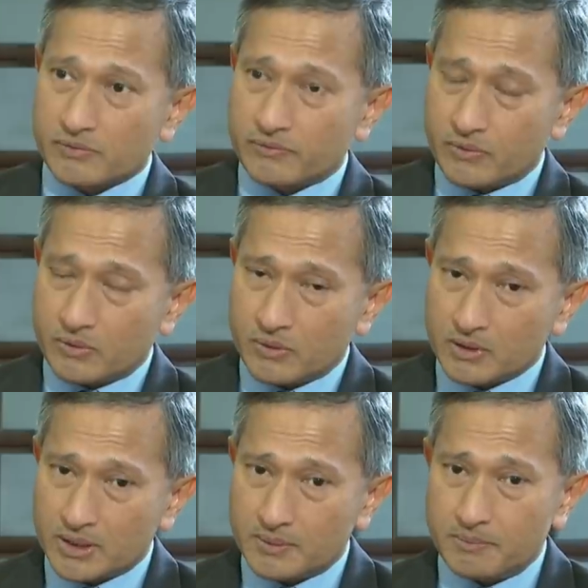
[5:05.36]
of all
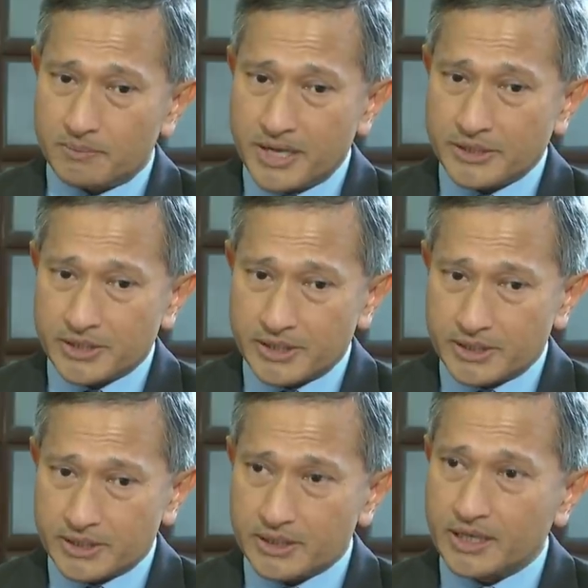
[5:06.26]
the
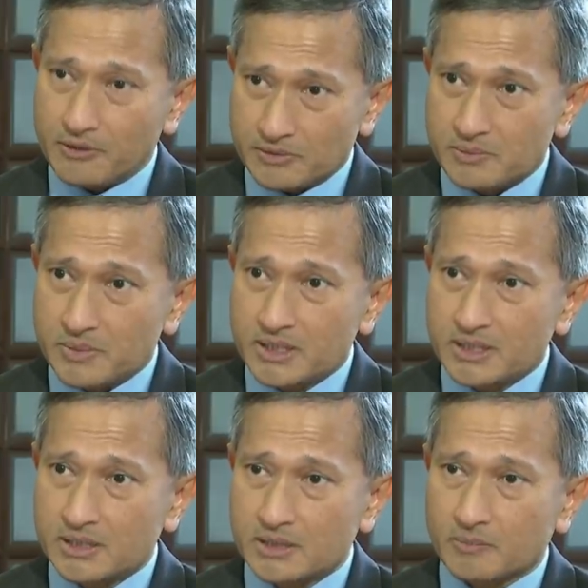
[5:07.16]
budget
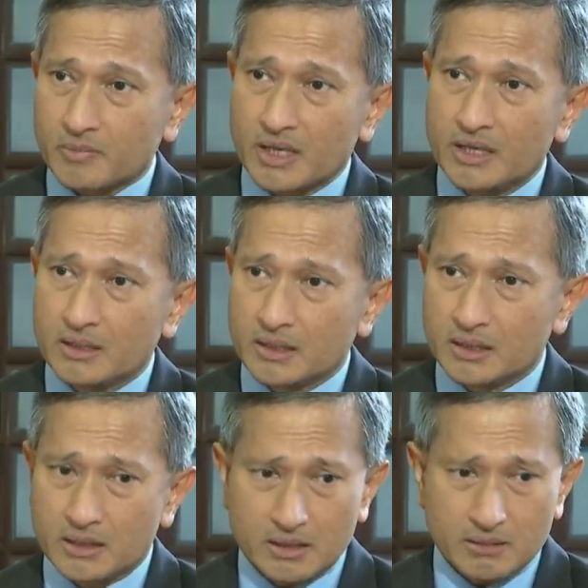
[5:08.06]
announcements and
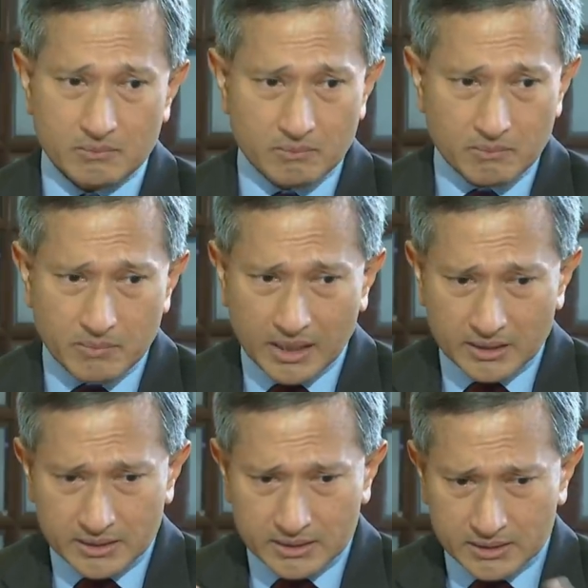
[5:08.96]
the
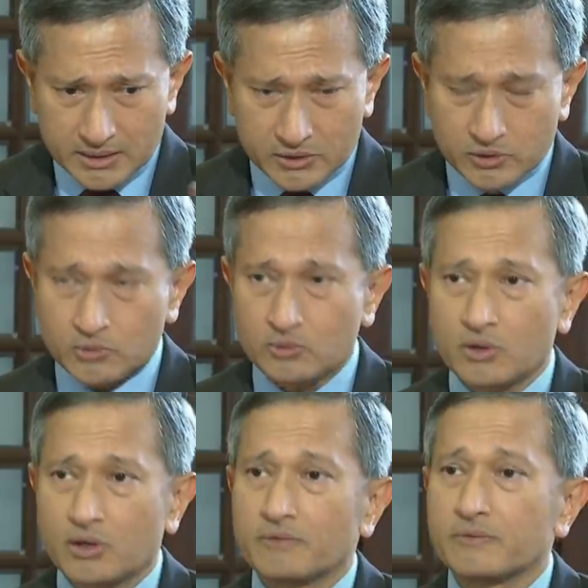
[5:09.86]
multitude
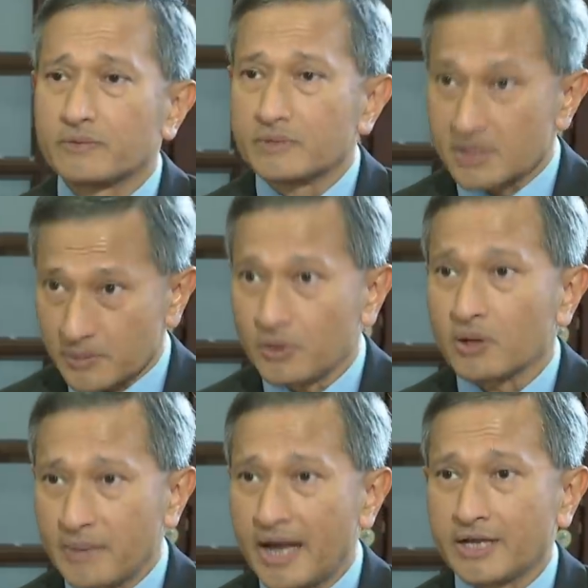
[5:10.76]
of
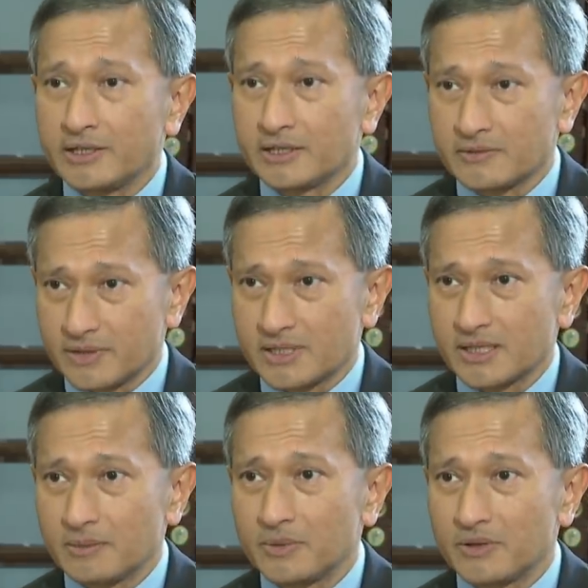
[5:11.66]
support packages for
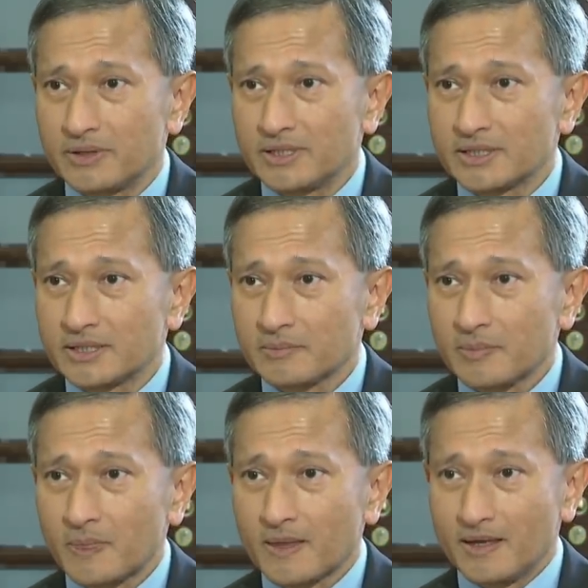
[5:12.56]
Singaporeans,
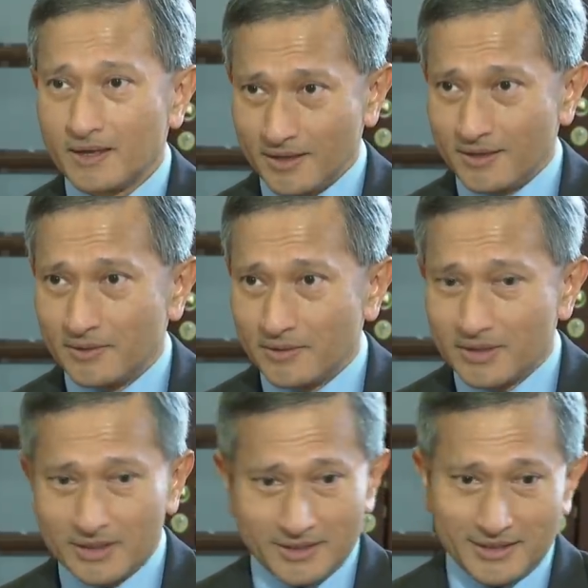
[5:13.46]

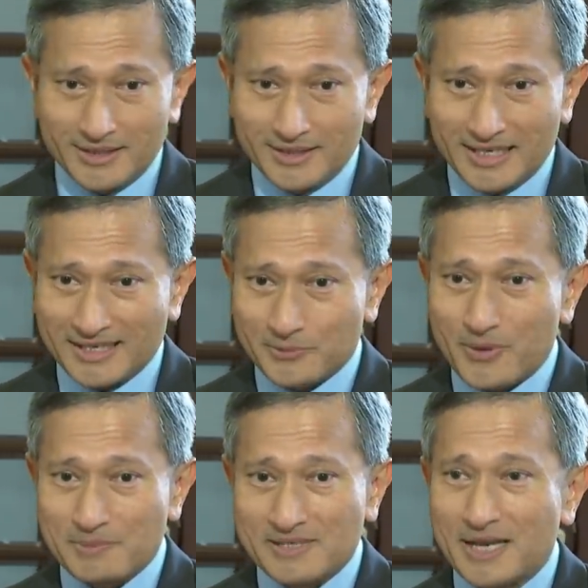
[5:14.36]
the next
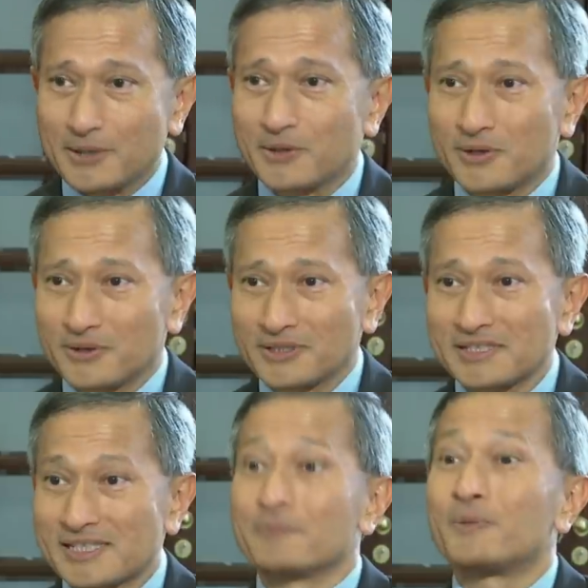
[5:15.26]
website called
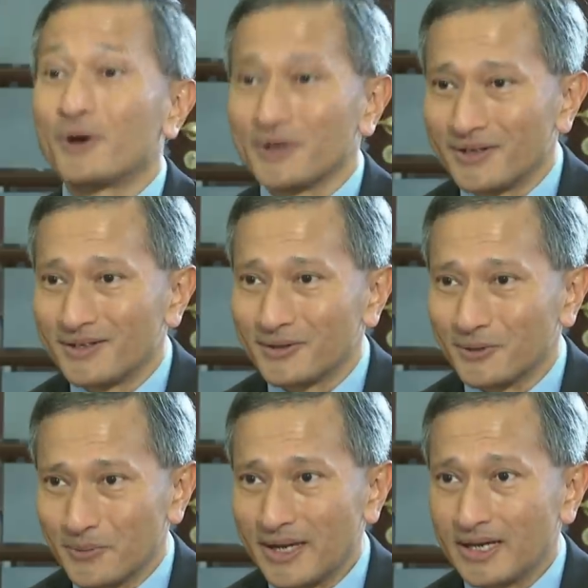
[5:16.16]
Support Go
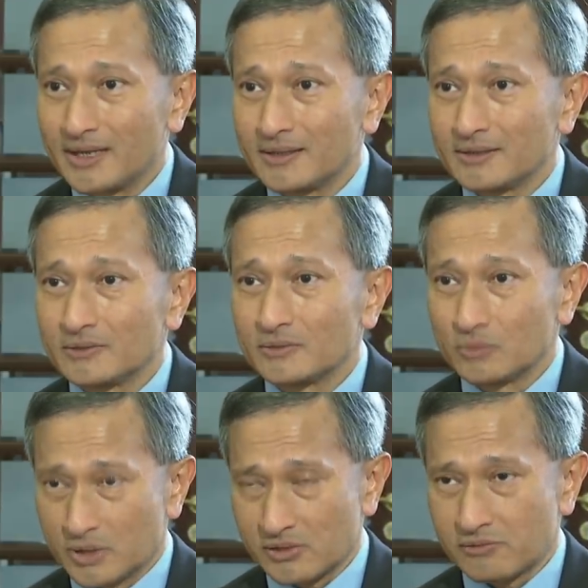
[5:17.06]
Where
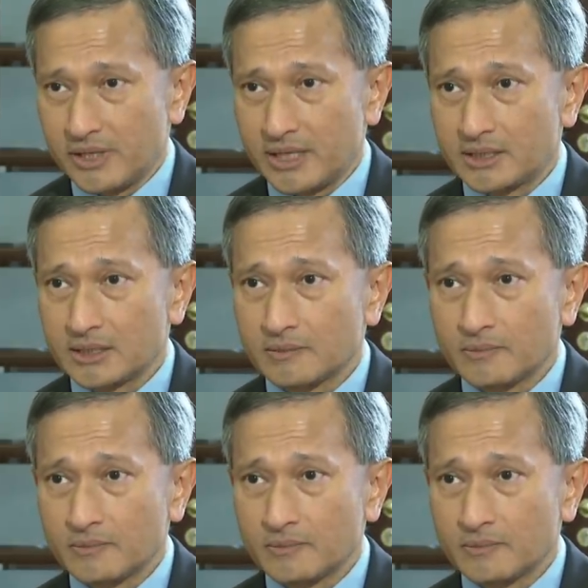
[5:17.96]
was created.